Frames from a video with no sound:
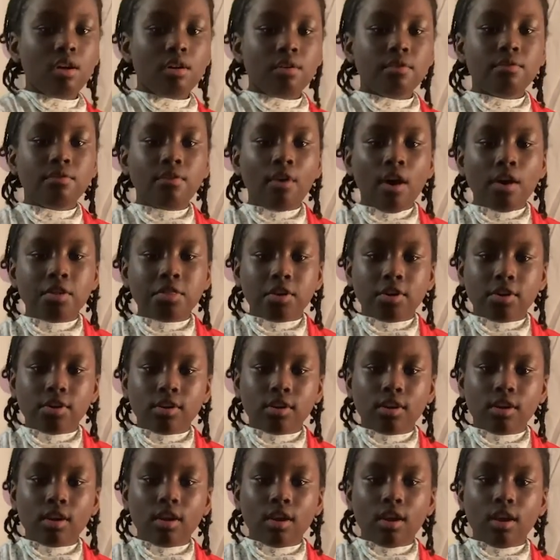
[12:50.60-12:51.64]
Father,
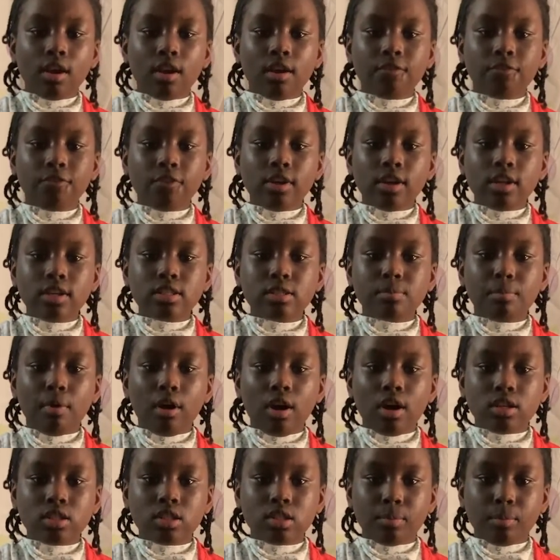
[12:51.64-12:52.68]
if it is
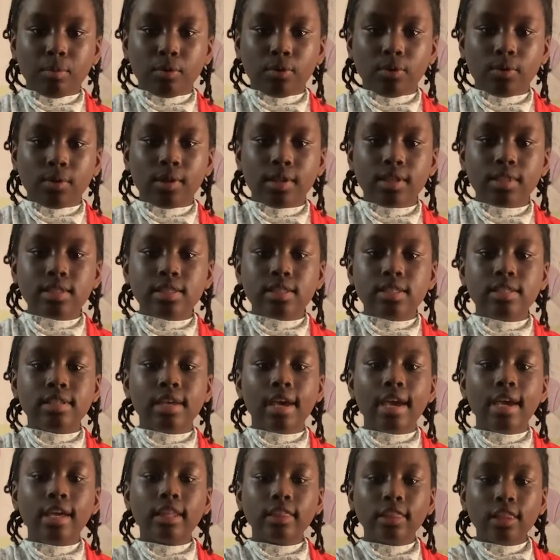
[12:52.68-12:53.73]
possible,
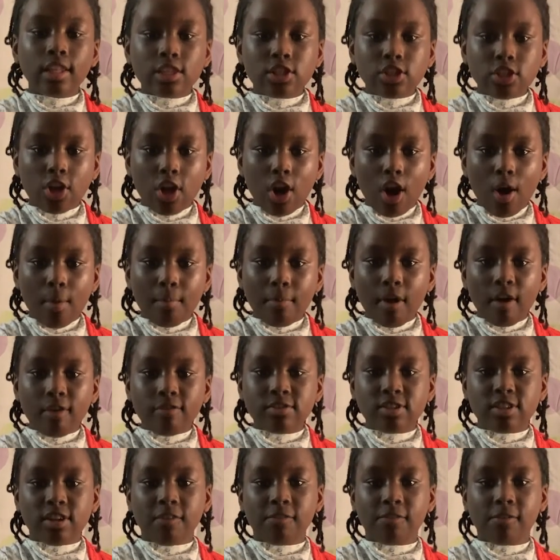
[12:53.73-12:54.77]
take this cup of
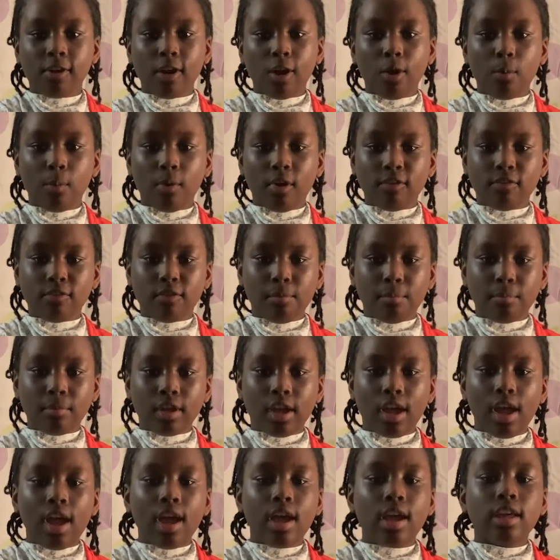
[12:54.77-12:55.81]
suffering away from
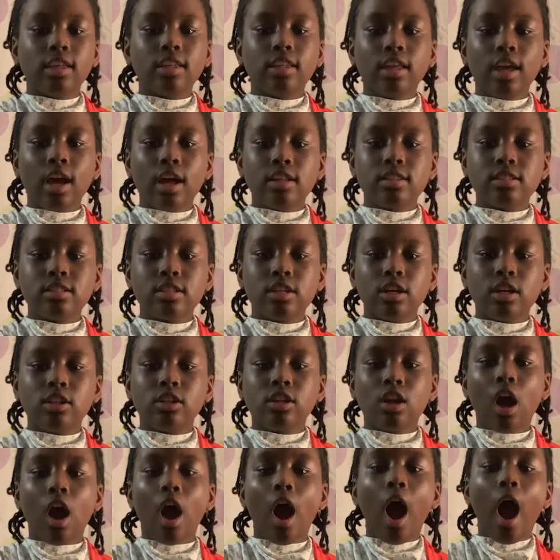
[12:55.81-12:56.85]
me. Yet,
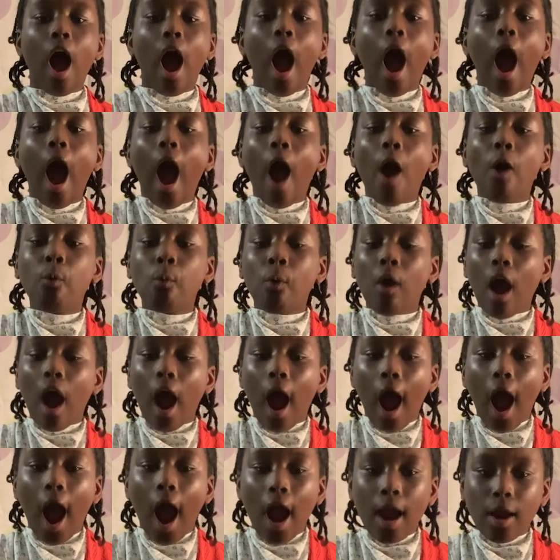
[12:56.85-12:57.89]
not what
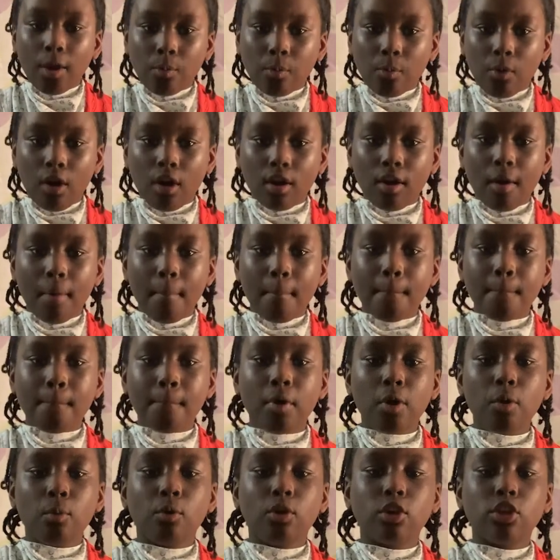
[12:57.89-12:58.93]
I want,
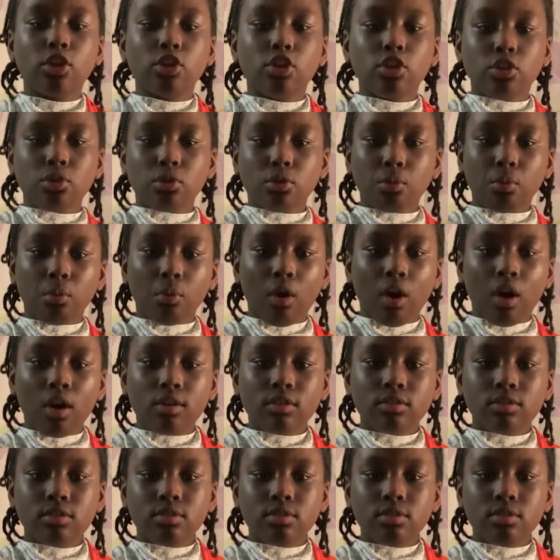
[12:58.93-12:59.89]
but what you want.